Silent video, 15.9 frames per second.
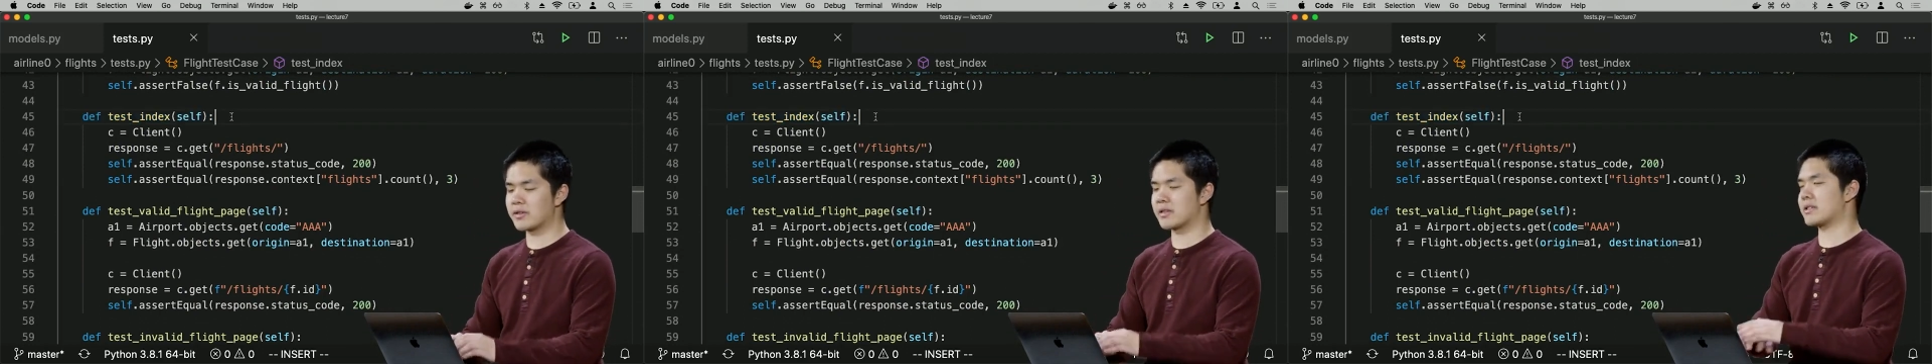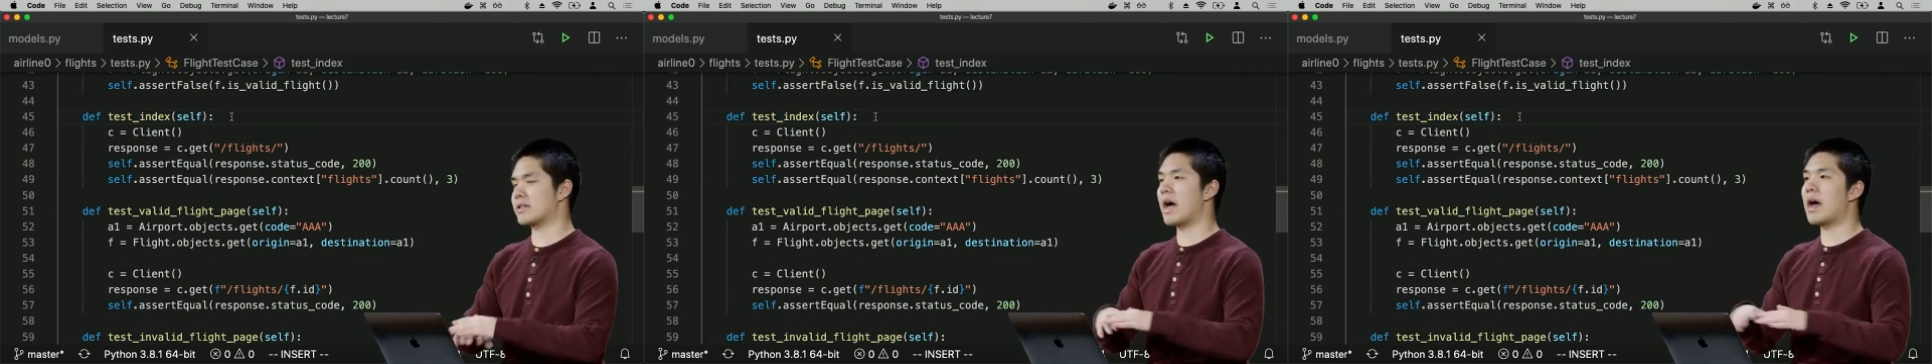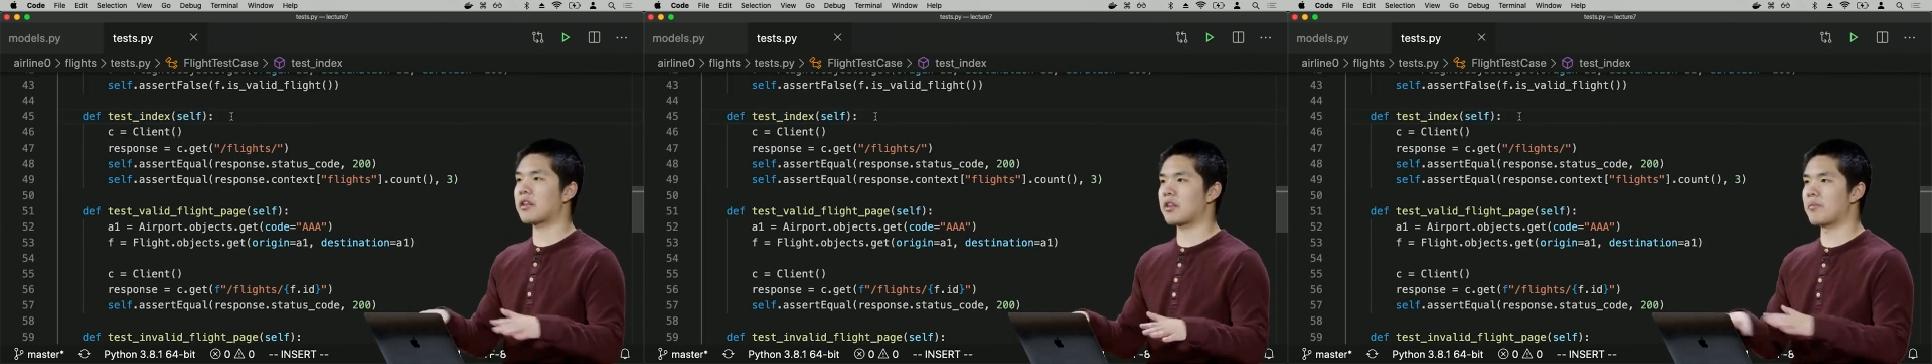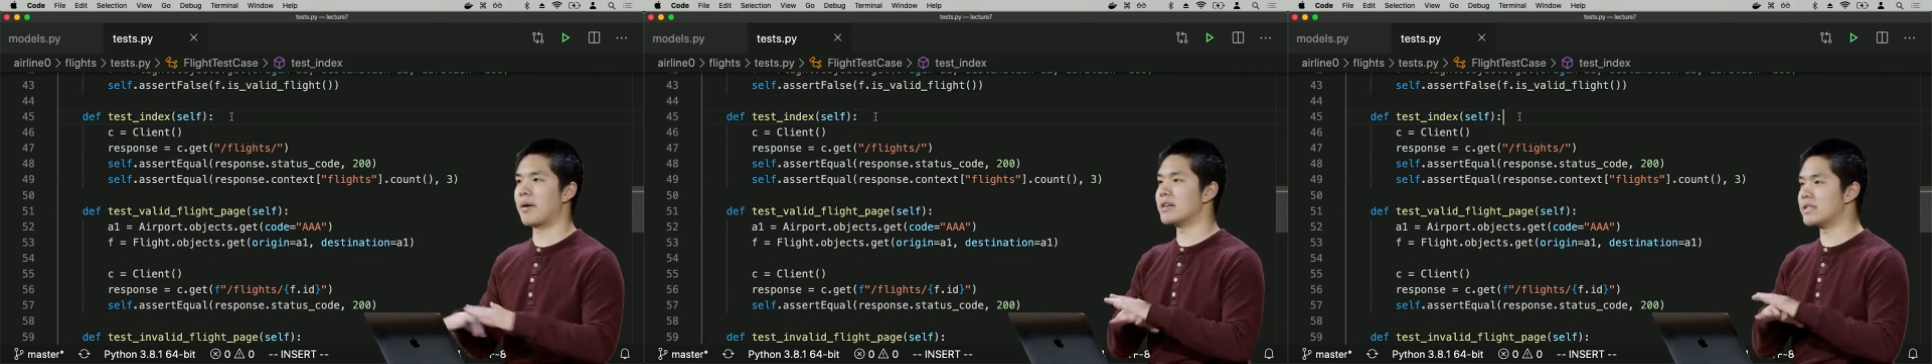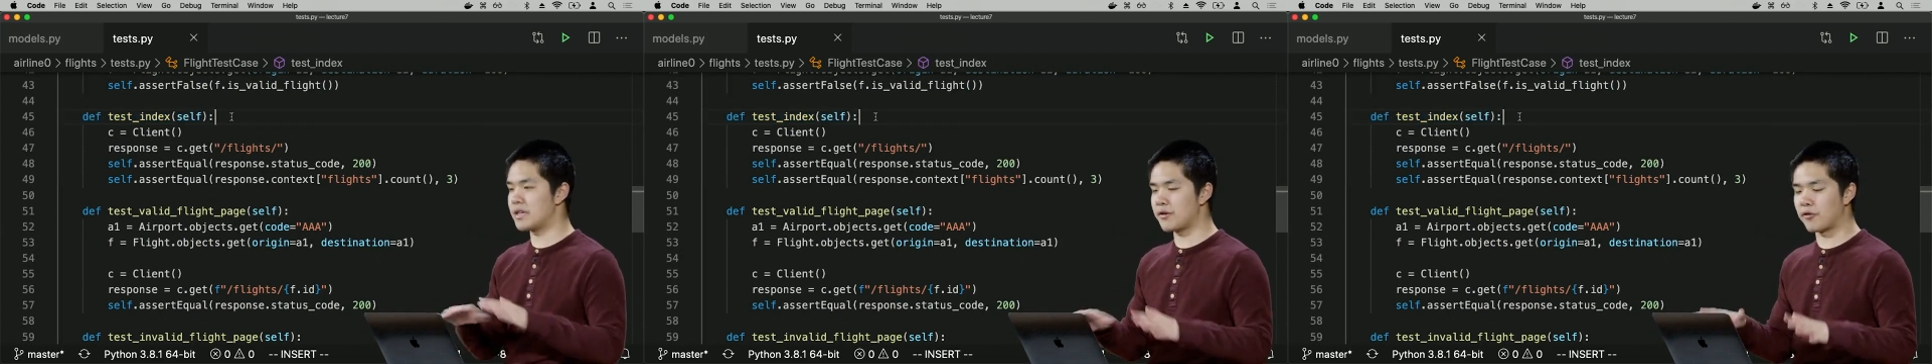test my
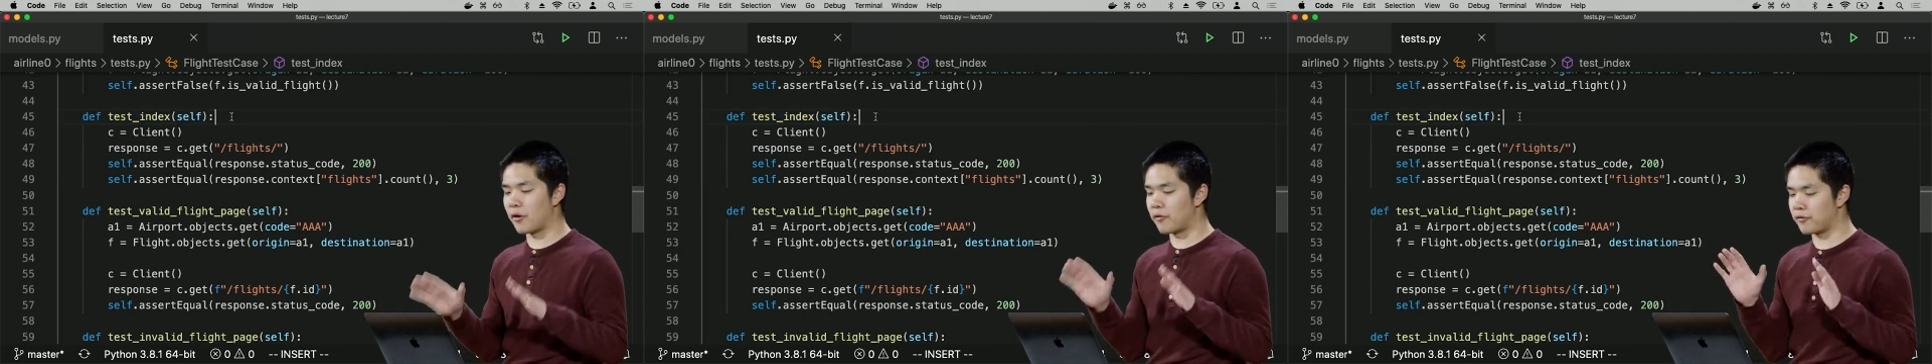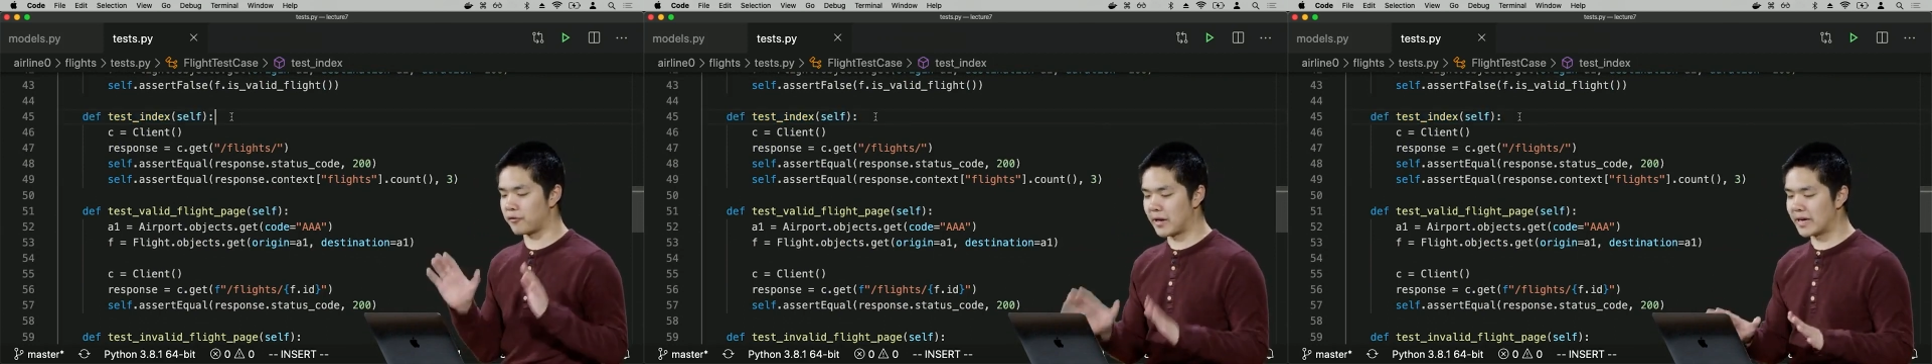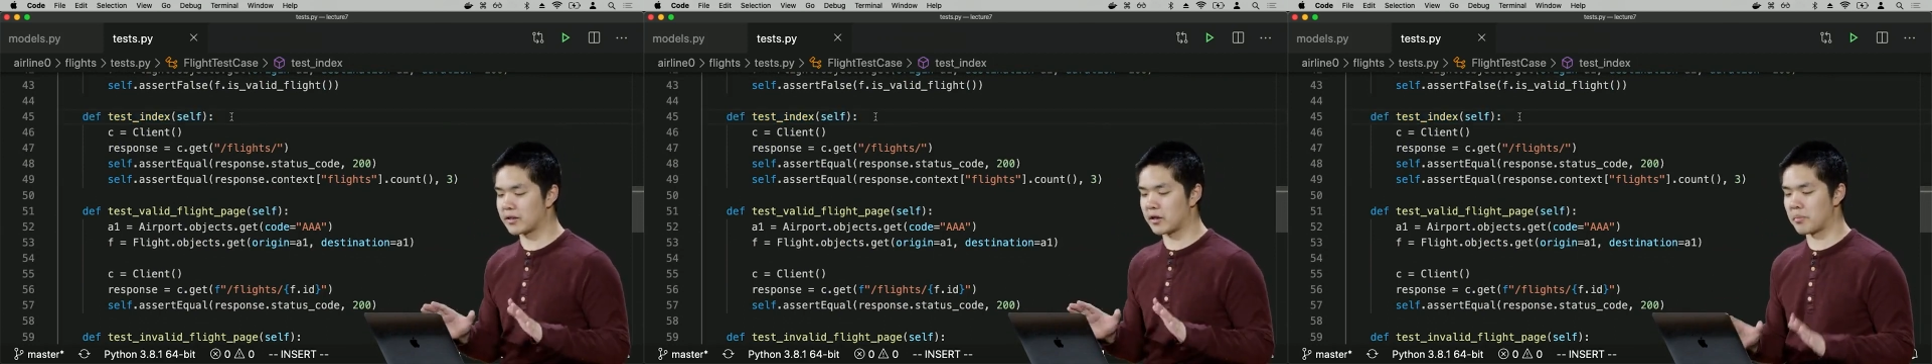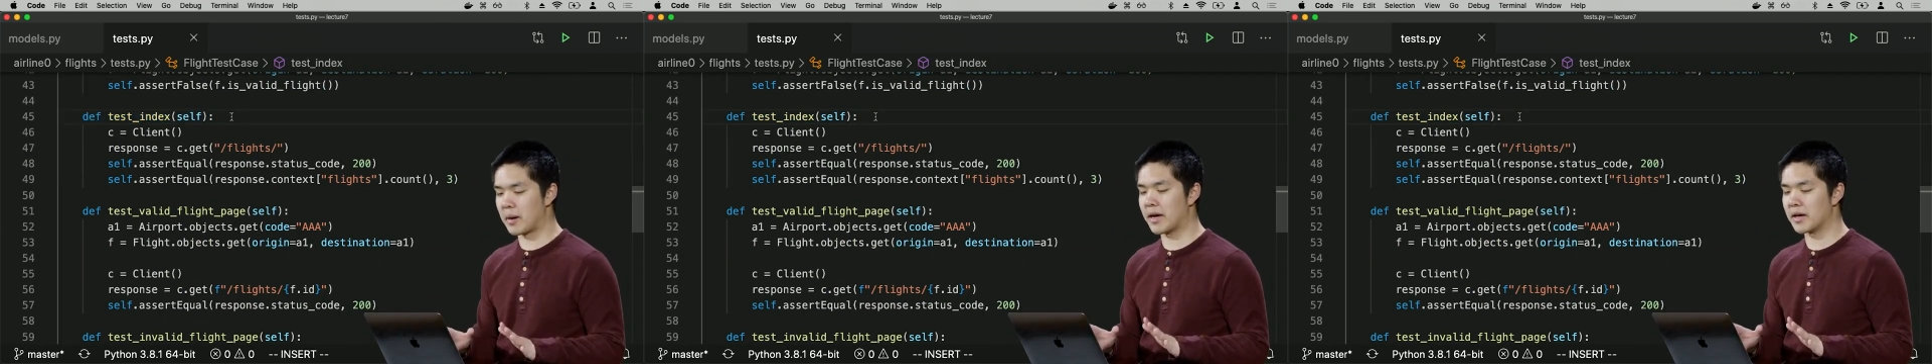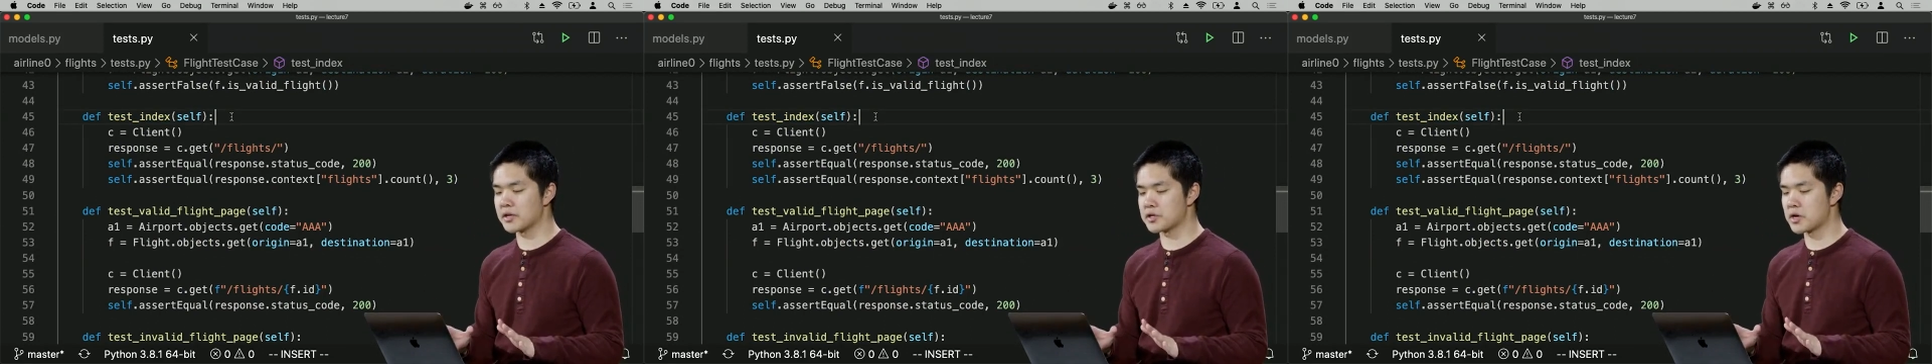default flights
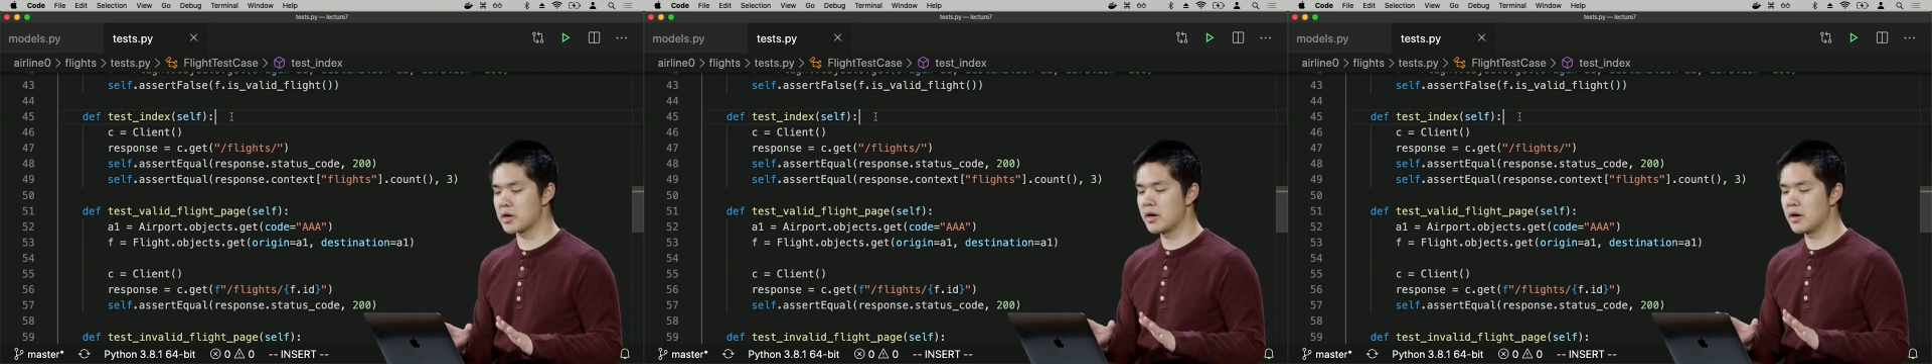page